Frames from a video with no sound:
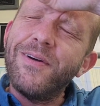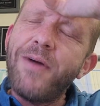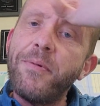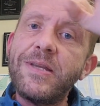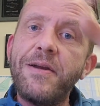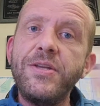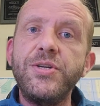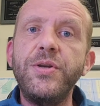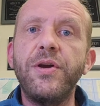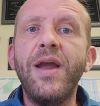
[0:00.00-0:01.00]
Robert Downey
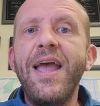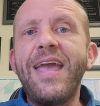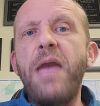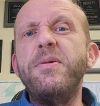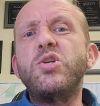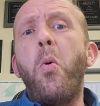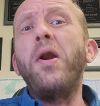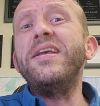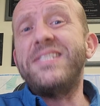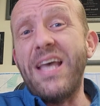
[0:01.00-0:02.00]
Jr. came in
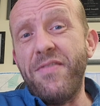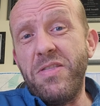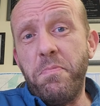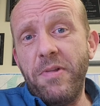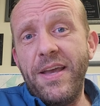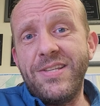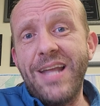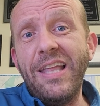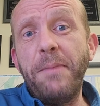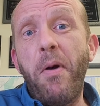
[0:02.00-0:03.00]
27th place.
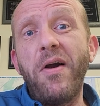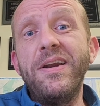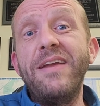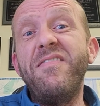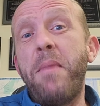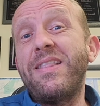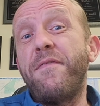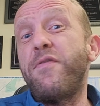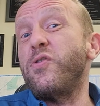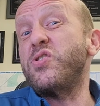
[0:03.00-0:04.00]
Dolly Parton didn't even make
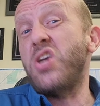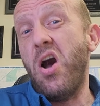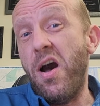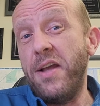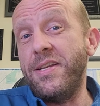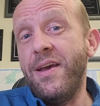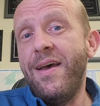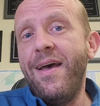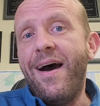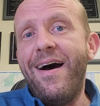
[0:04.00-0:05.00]
the first cut
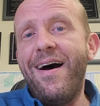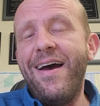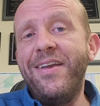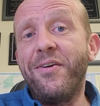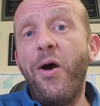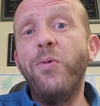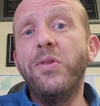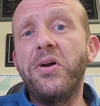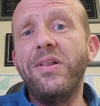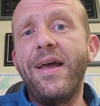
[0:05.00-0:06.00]
uh, in her
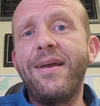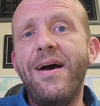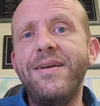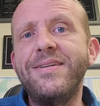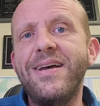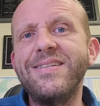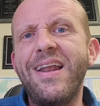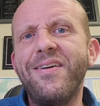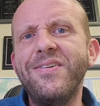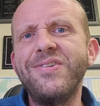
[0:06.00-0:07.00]
own look-alike contest.
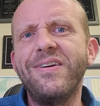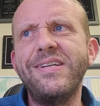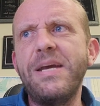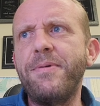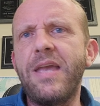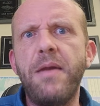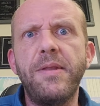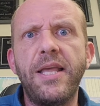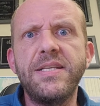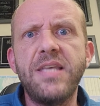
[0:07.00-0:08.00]
And I heard Charlie Chaplin came
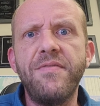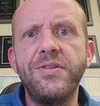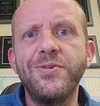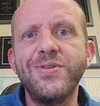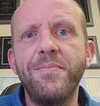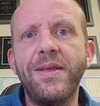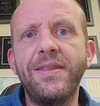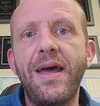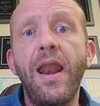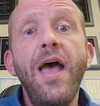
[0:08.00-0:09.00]
in like seventh or something
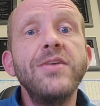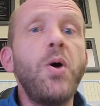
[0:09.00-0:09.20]
like that.